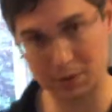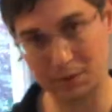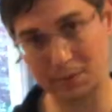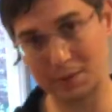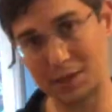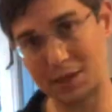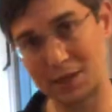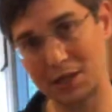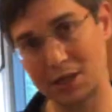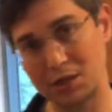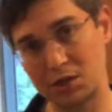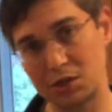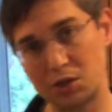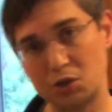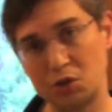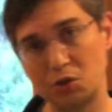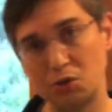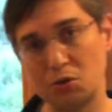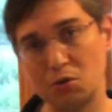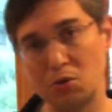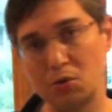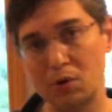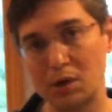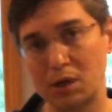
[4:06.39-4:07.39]
So I'm going to take
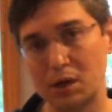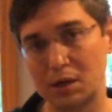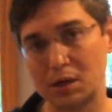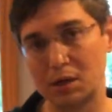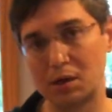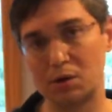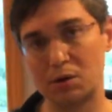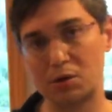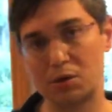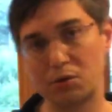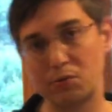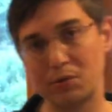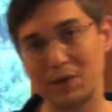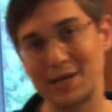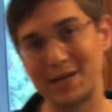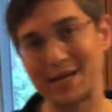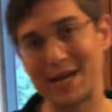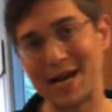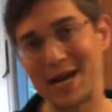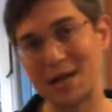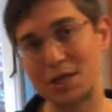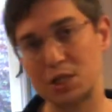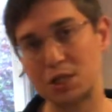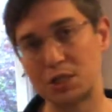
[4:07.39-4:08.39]
2 or 3
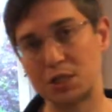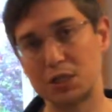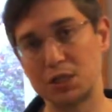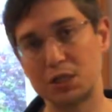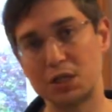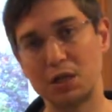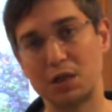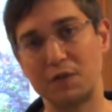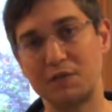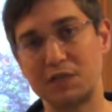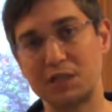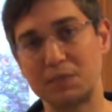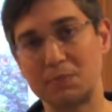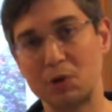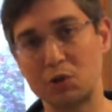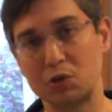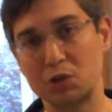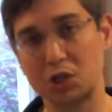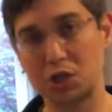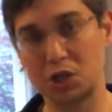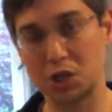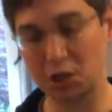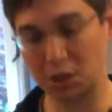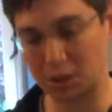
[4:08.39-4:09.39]
dashes of
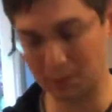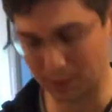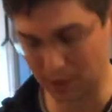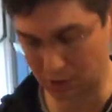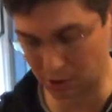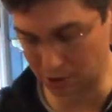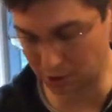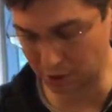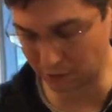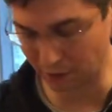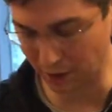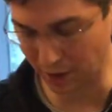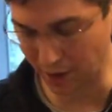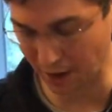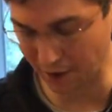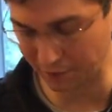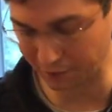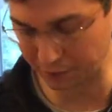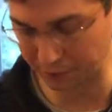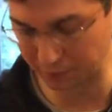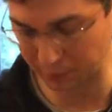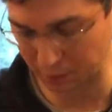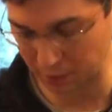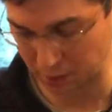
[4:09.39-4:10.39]
smoked chili bitters if you have
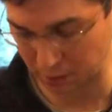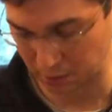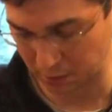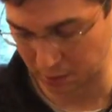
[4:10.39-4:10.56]
them.